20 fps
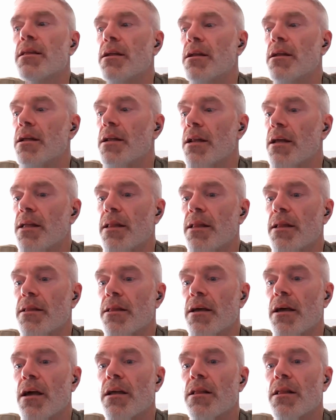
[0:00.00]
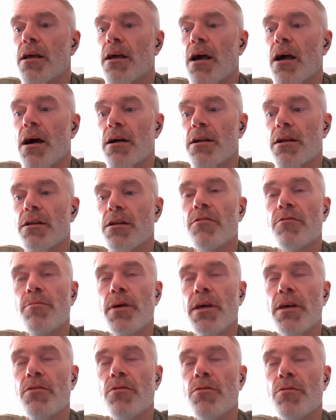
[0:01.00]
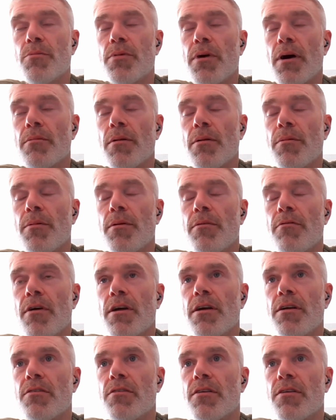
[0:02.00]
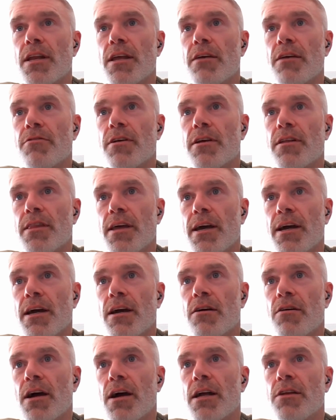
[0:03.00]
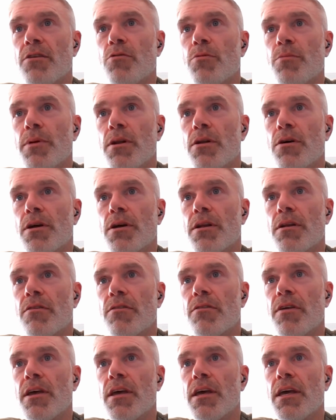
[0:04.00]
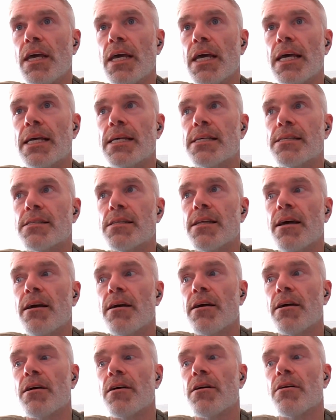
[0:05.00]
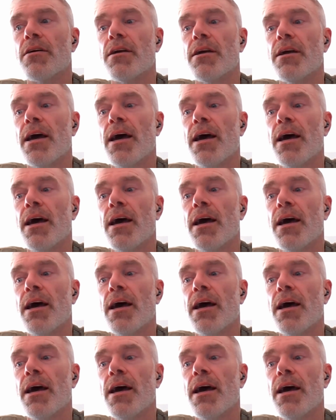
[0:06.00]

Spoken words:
that like the cognitive piece would probably be very significant there, and you would be looking to see is there